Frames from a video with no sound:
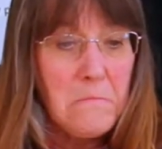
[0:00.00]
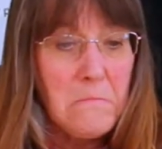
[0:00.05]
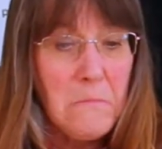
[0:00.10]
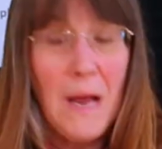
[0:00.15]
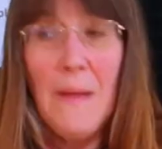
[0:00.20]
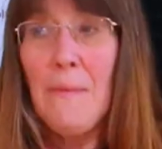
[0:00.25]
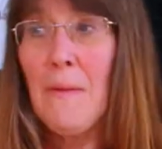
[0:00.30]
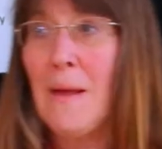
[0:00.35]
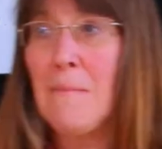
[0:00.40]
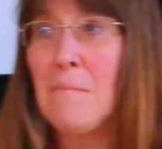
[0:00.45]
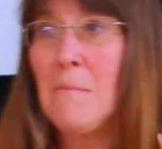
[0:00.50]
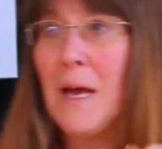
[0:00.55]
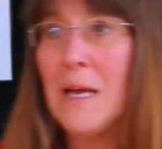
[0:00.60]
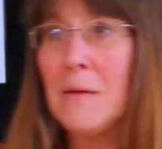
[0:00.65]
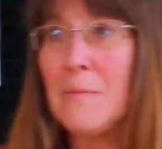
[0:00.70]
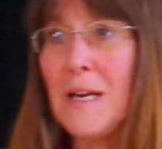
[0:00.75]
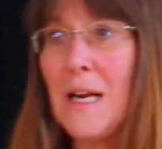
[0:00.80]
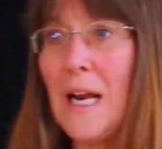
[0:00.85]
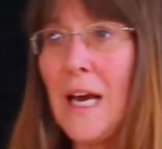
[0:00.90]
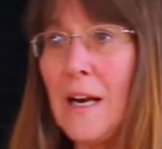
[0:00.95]
and then
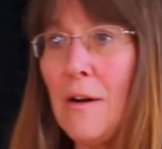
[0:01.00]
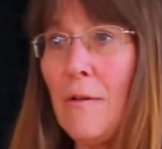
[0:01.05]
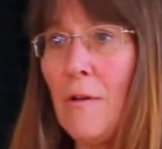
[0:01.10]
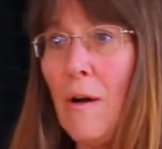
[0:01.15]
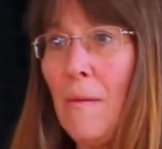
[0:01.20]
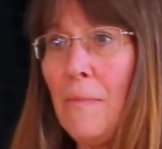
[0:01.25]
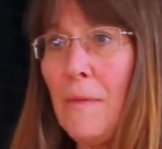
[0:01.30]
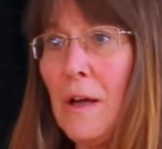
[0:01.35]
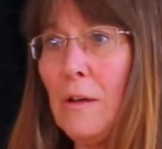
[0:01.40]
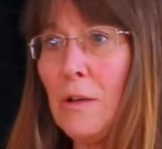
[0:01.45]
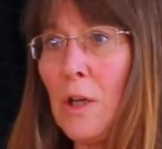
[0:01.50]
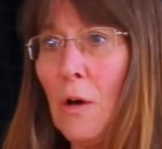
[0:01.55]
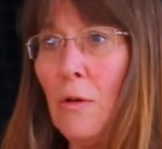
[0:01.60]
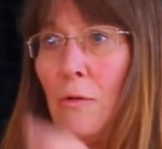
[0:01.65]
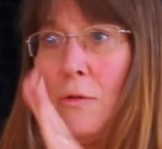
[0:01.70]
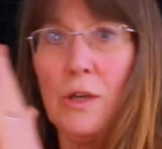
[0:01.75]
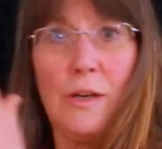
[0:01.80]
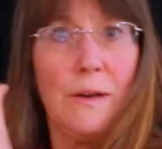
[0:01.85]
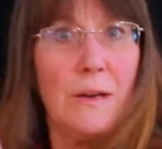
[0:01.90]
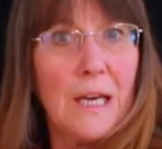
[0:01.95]
maybe later on they'll go
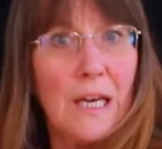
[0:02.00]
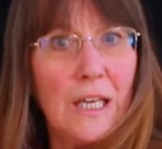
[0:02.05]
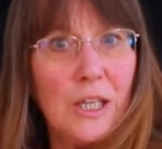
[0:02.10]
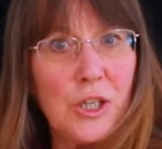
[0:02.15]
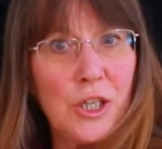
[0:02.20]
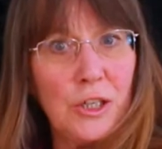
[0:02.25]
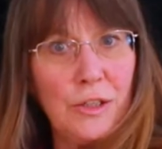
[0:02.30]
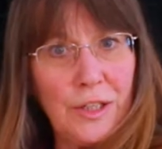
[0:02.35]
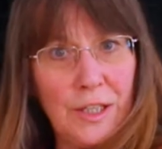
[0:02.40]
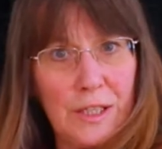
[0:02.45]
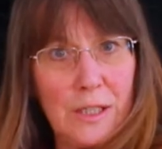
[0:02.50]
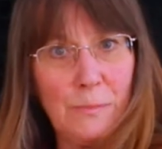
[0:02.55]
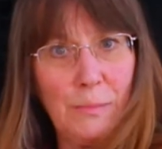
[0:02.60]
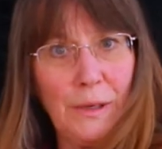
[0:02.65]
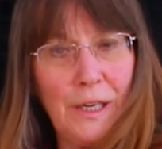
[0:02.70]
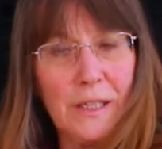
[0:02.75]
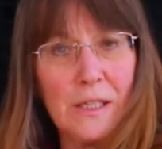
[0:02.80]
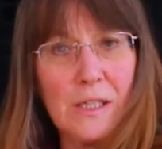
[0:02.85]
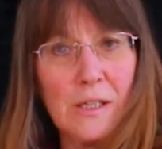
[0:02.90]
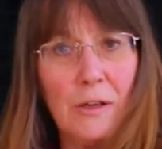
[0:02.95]
and engage in this
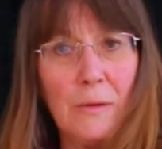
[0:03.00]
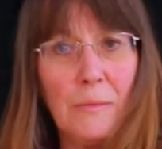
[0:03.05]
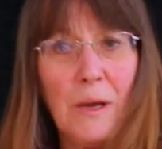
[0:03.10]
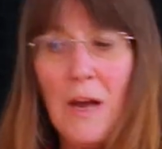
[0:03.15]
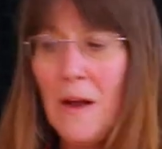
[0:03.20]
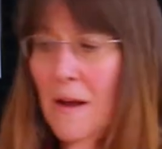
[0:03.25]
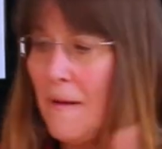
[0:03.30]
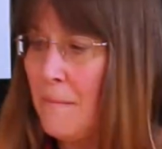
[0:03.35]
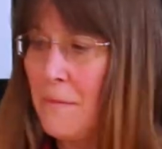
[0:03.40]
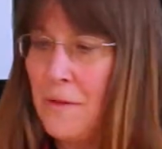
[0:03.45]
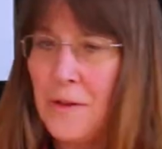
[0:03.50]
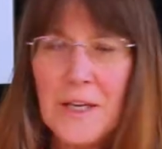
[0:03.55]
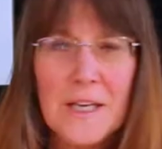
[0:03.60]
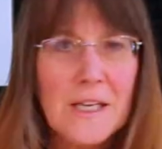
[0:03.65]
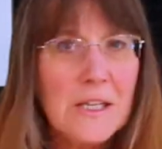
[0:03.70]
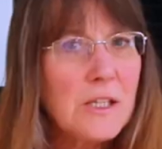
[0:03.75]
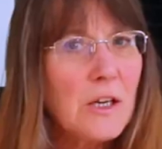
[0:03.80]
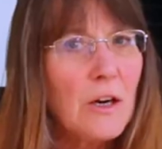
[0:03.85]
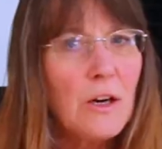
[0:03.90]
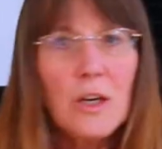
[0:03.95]
play type.
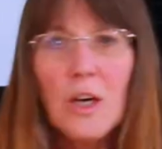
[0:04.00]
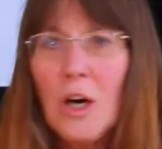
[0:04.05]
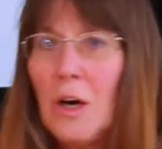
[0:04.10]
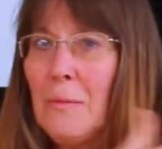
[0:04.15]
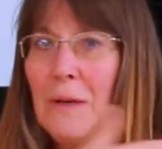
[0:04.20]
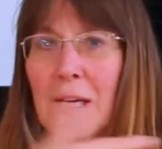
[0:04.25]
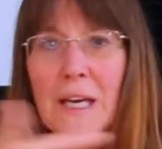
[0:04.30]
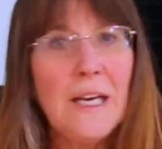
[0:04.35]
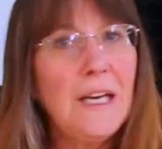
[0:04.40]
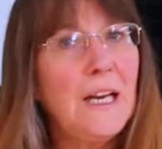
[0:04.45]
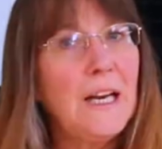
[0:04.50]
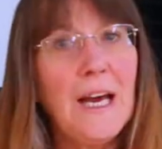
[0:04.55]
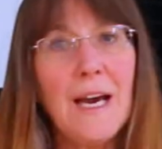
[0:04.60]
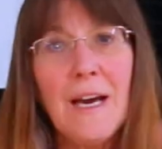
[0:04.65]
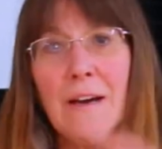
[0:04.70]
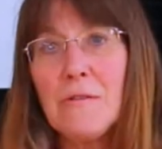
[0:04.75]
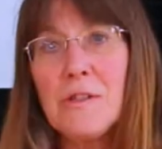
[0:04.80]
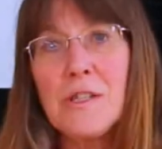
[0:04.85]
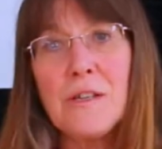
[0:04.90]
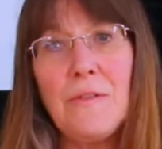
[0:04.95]
Things are coming in and
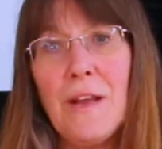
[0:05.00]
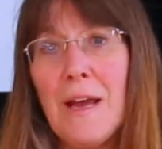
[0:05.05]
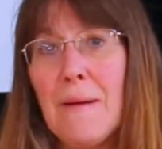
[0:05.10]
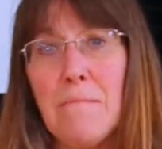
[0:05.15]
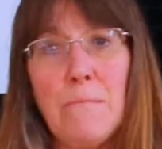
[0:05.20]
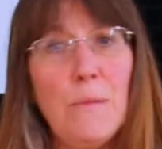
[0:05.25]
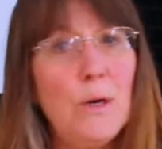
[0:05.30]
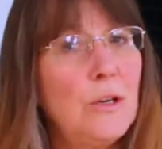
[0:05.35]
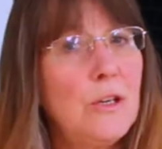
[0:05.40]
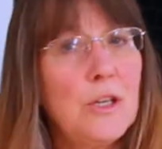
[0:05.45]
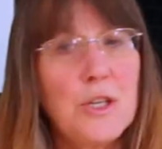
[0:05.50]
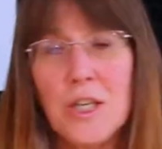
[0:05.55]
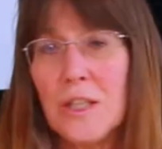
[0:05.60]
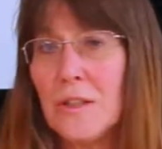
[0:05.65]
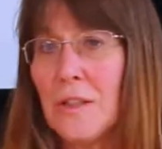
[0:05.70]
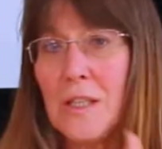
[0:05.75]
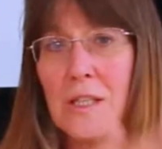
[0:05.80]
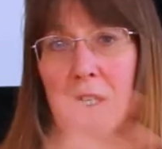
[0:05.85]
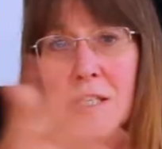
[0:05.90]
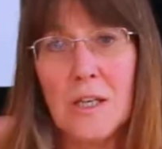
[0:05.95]
out and they're merging
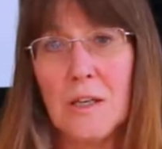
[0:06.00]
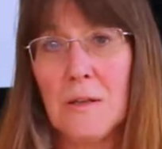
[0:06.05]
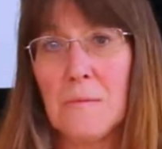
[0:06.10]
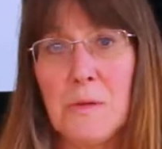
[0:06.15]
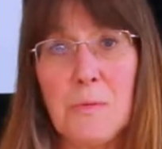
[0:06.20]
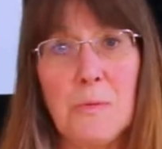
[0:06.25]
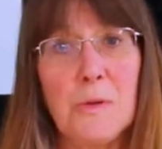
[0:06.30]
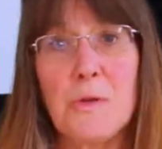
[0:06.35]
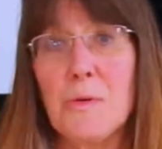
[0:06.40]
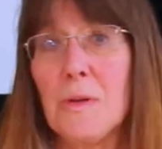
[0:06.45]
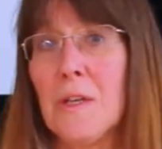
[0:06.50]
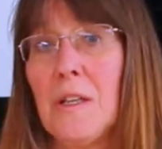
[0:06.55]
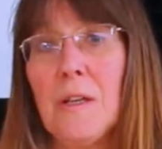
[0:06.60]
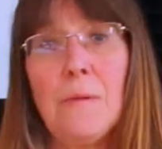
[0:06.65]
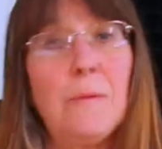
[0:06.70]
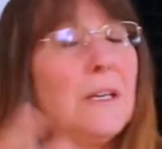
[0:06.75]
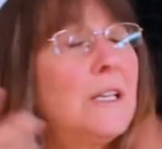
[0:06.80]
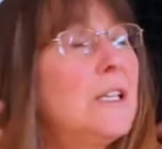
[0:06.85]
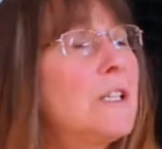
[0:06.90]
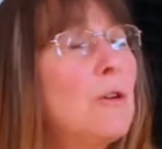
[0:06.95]
these types between them,
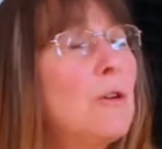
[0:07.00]
and it's